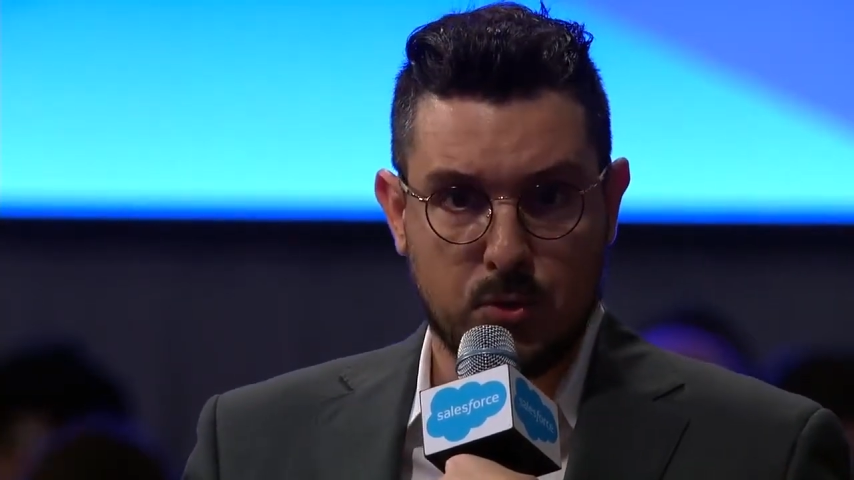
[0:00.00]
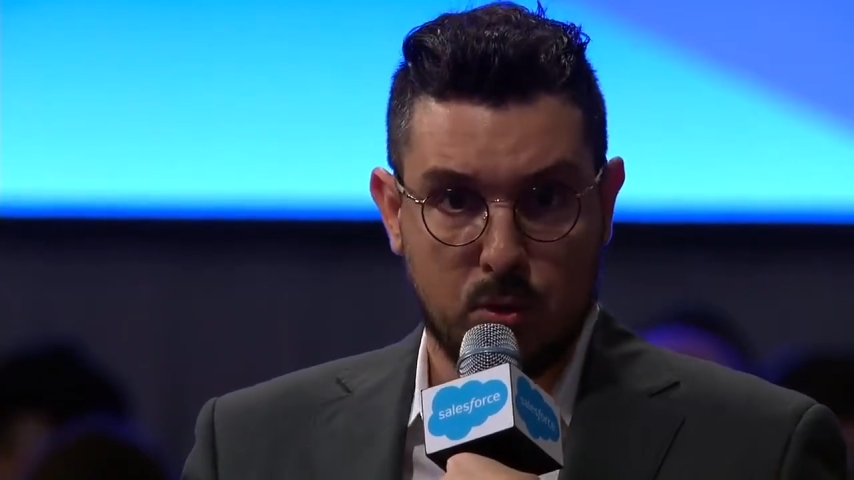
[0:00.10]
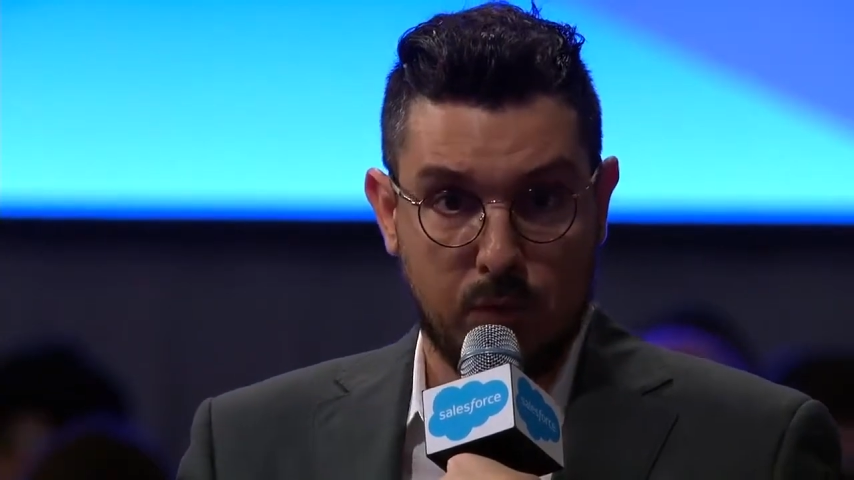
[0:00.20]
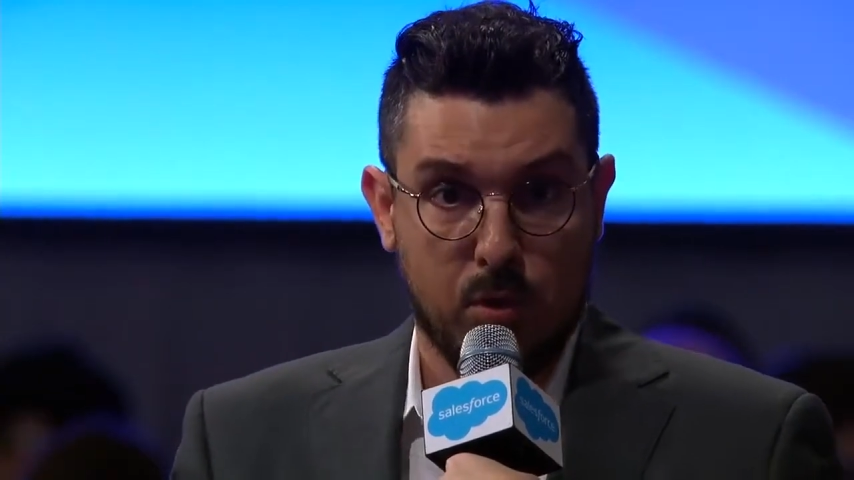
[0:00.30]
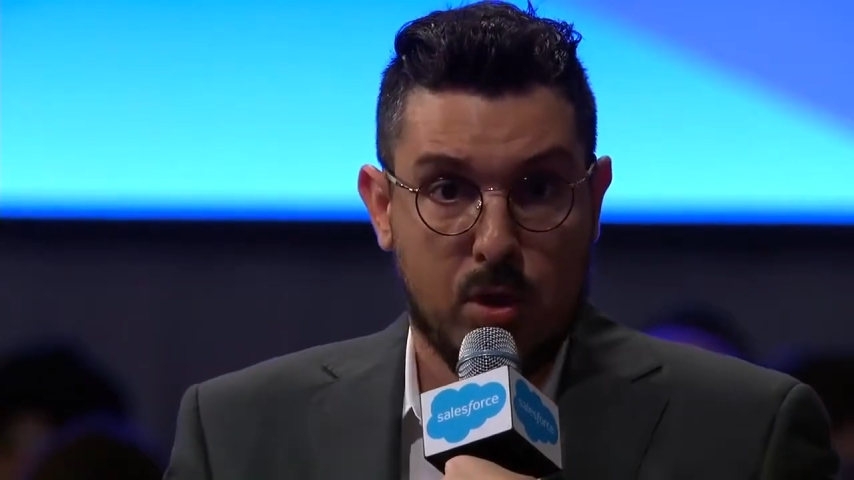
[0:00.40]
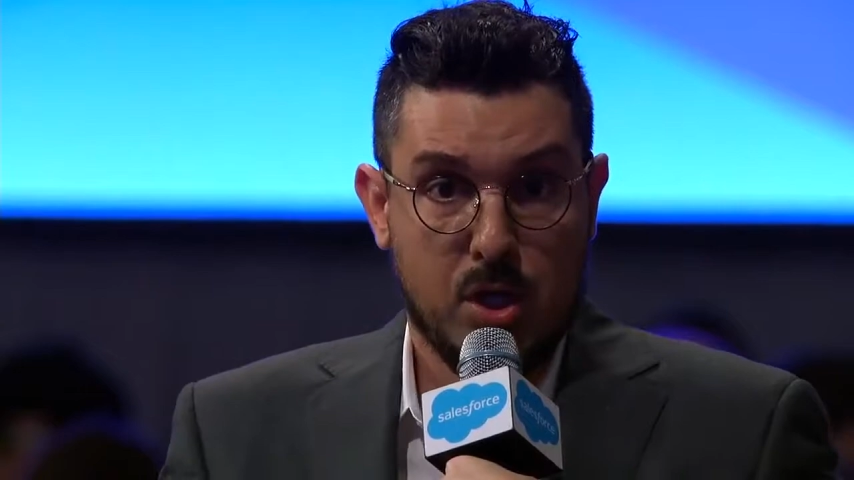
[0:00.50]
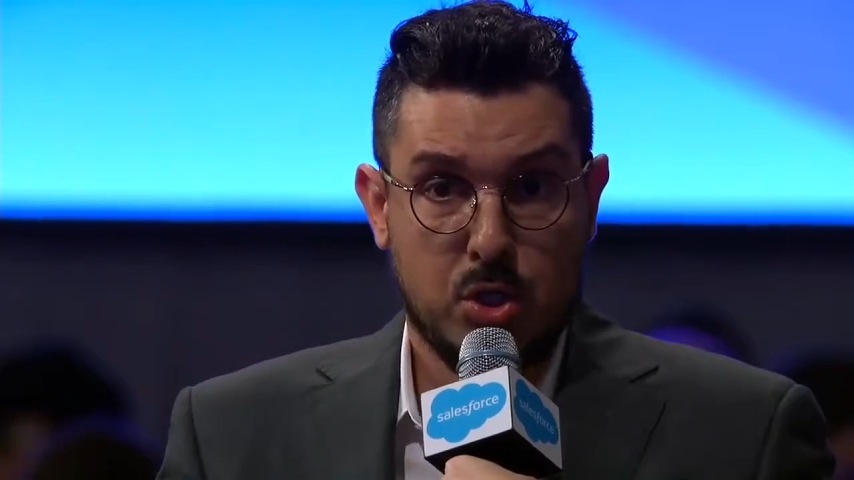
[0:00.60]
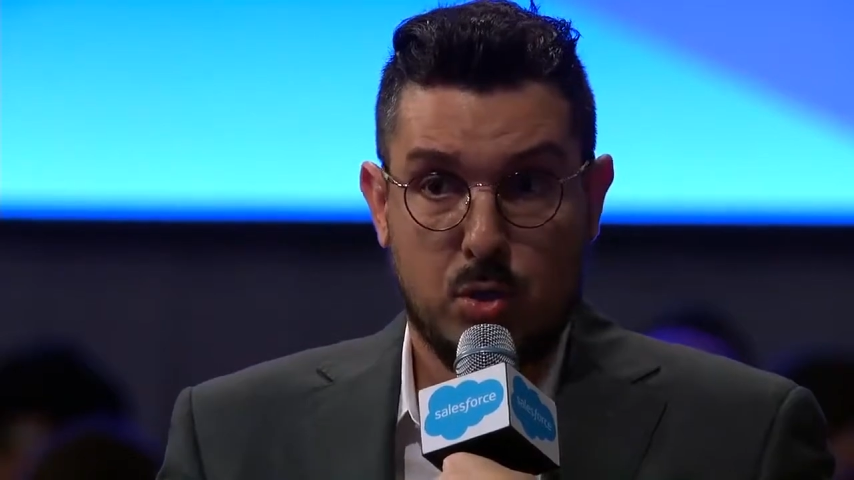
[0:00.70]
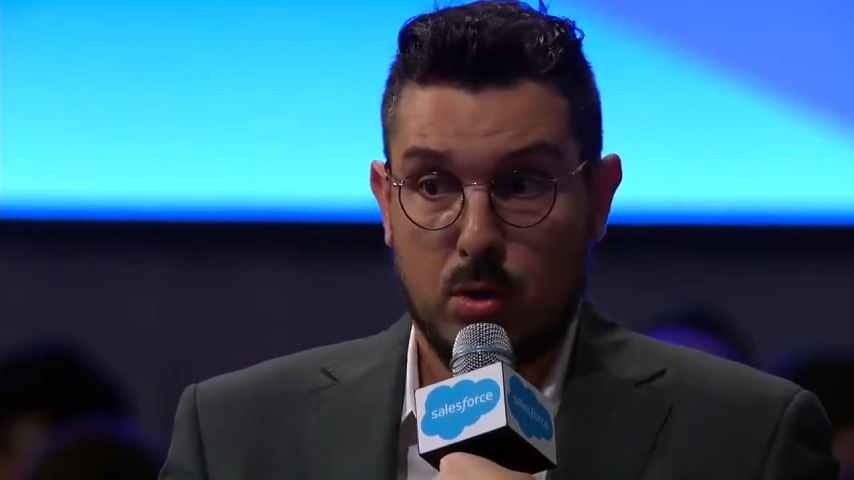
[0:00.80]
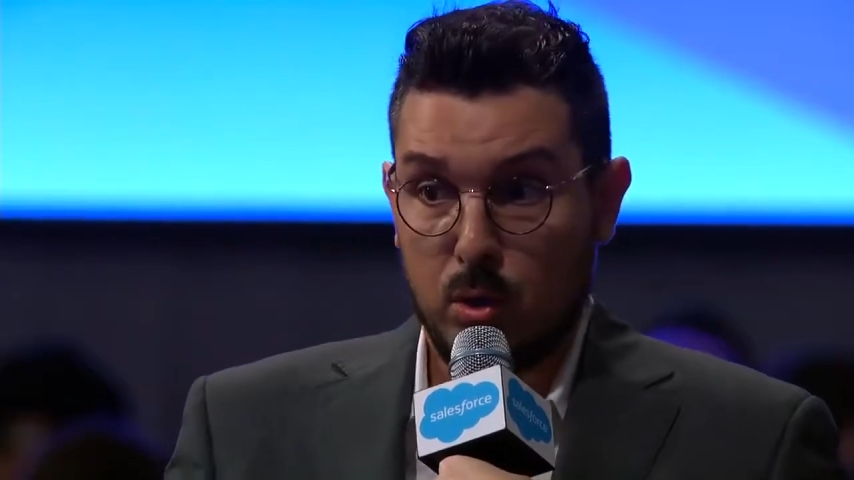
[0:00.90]
So if you're an
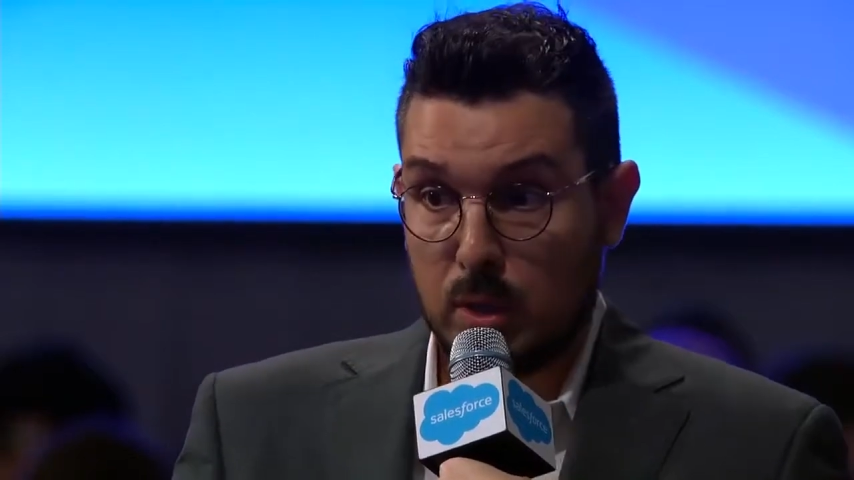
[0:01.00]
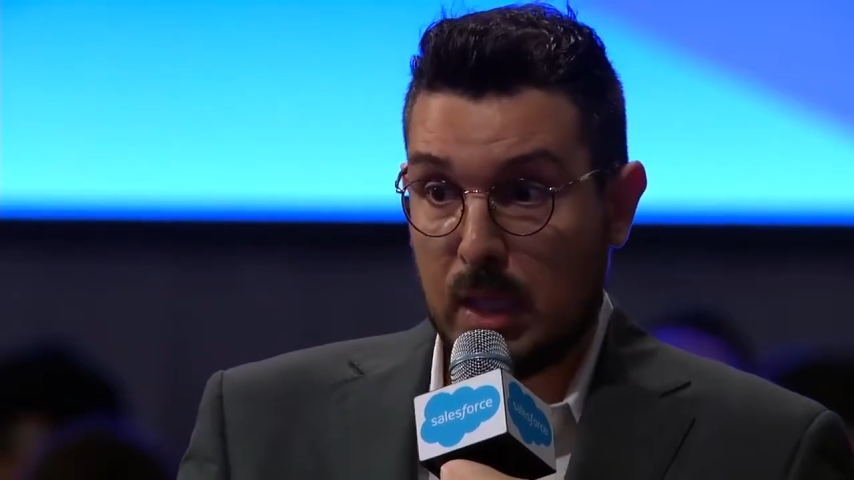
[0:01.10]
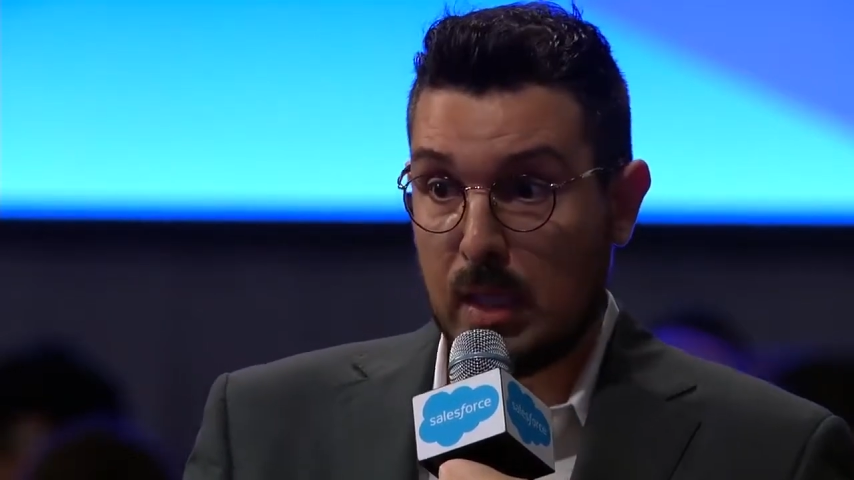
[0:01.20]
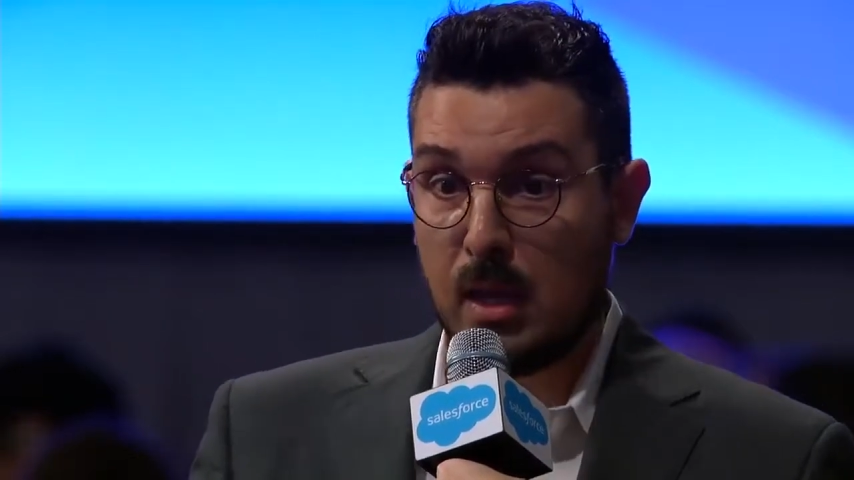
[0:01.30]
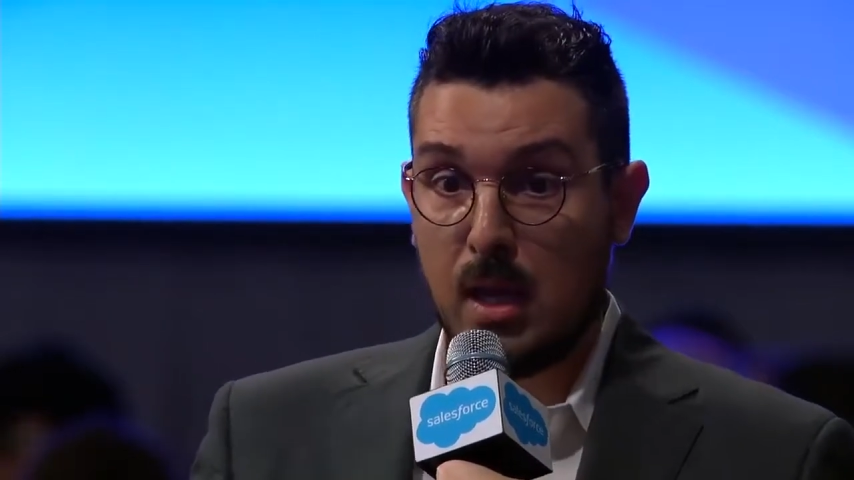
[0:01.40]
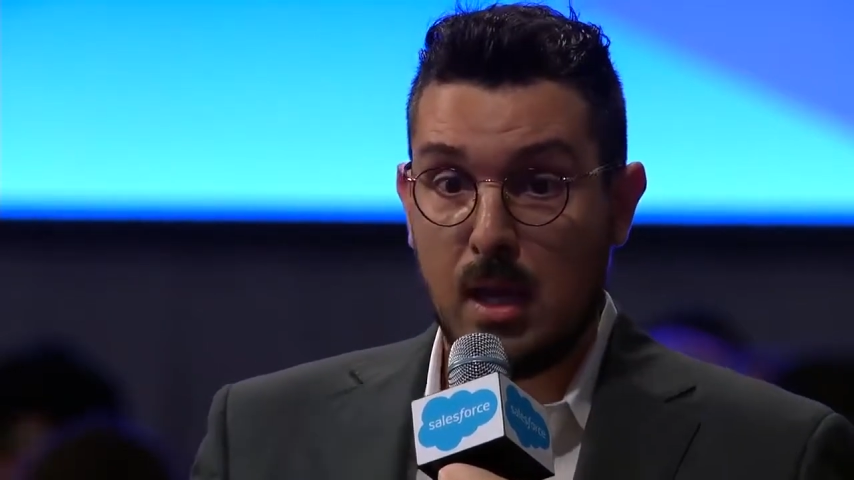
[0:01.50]
issuer looking